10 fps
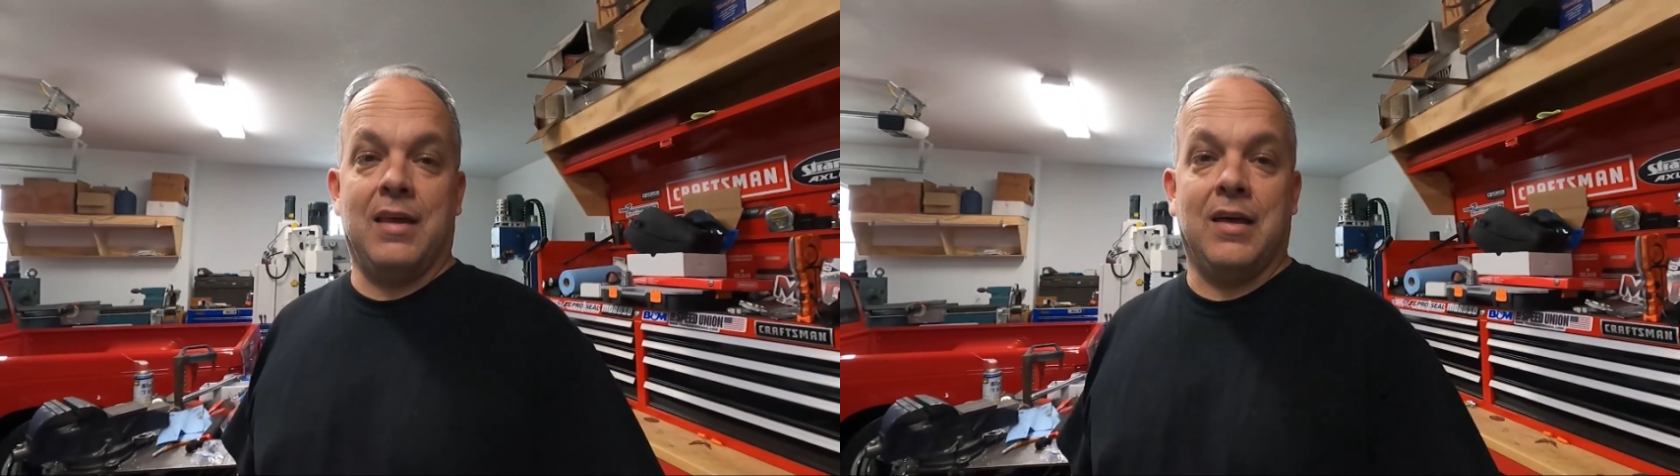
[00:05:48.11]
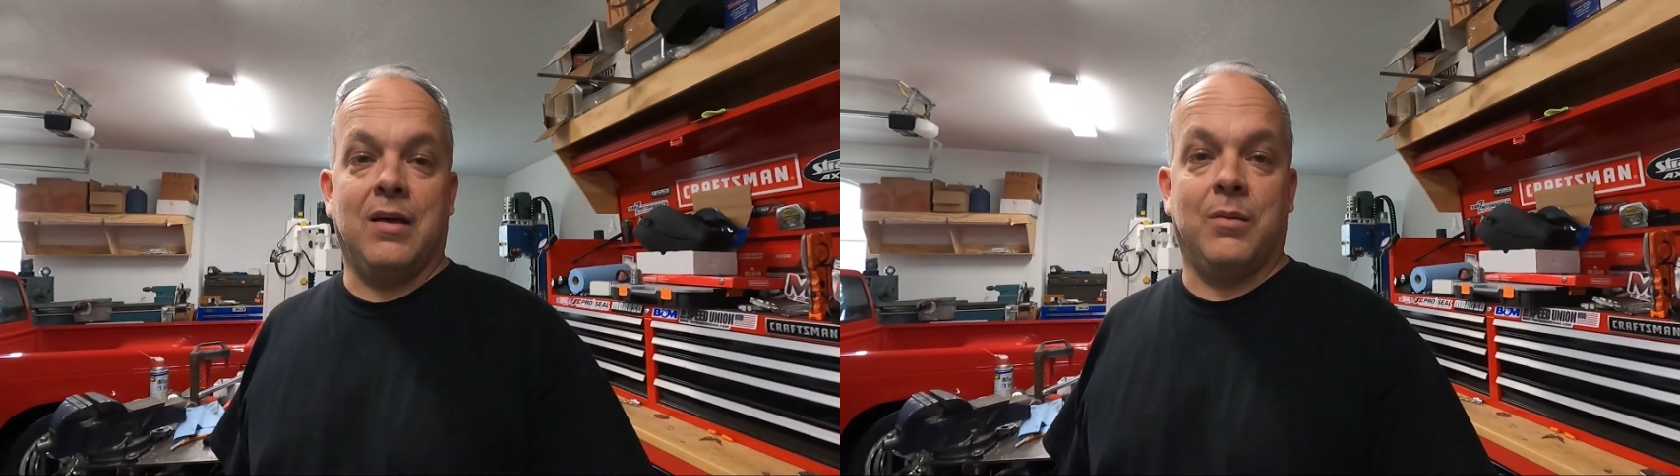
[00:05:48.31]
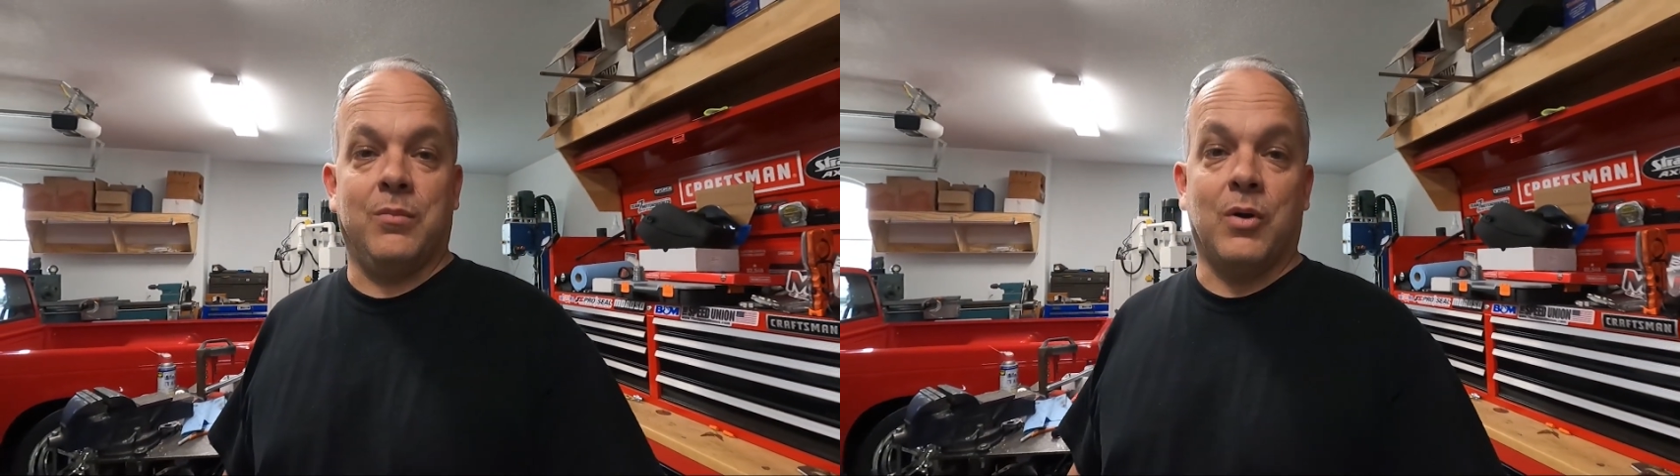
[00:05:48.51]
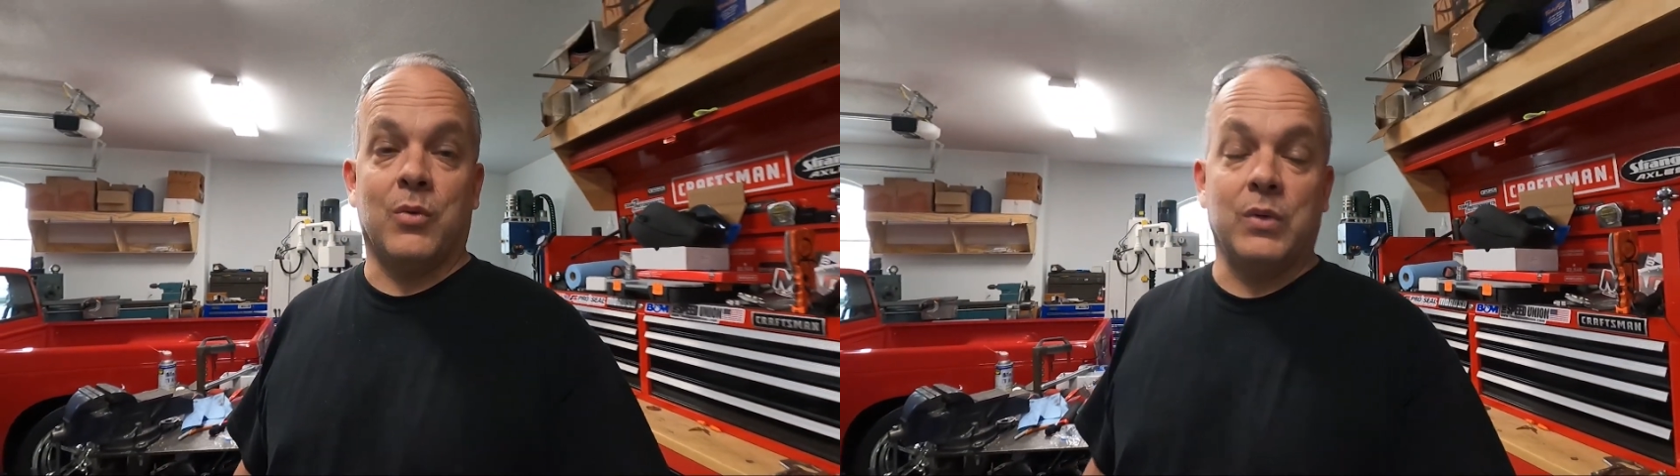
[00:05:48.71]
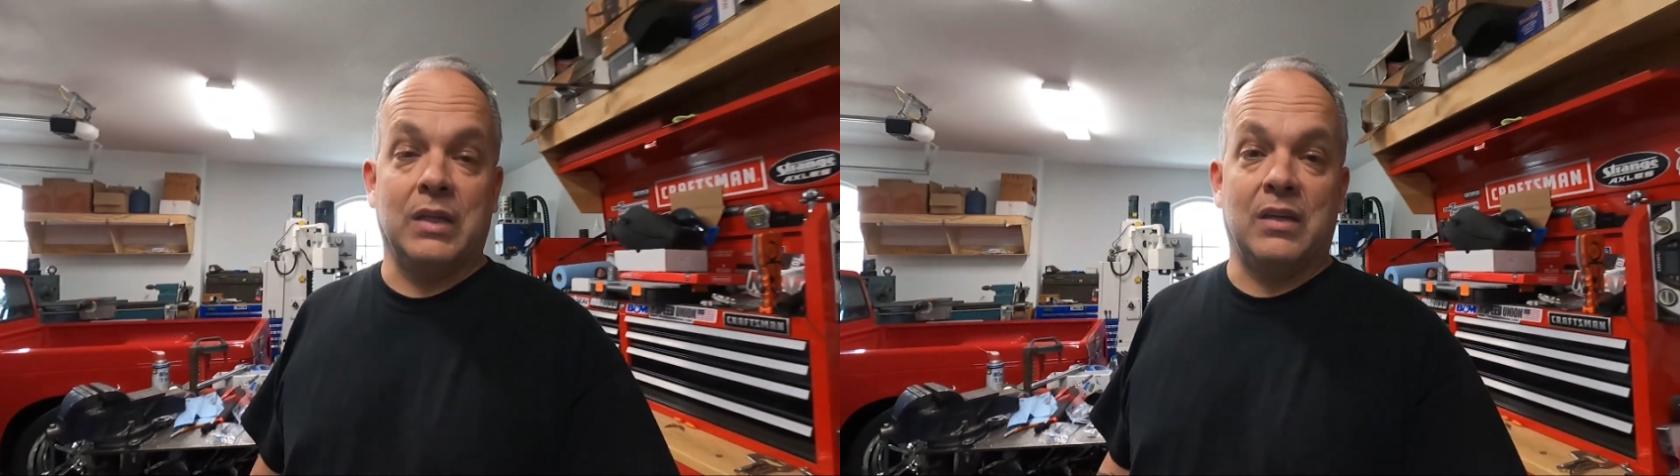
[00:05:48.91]

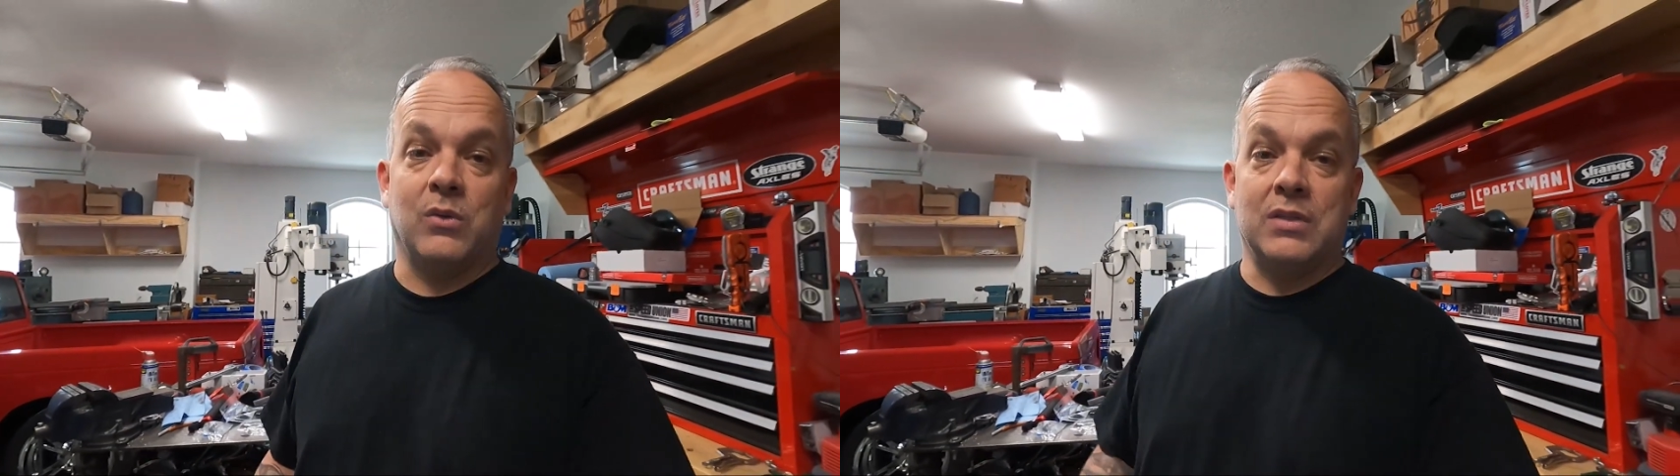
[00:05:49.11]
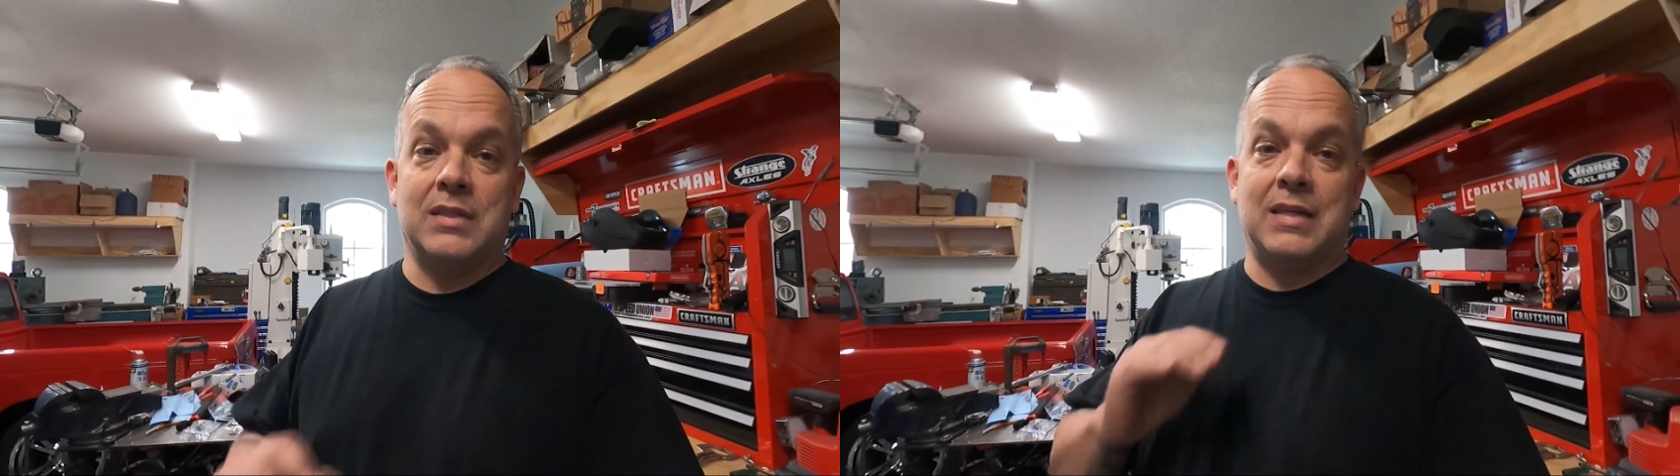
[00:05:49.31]
are really going to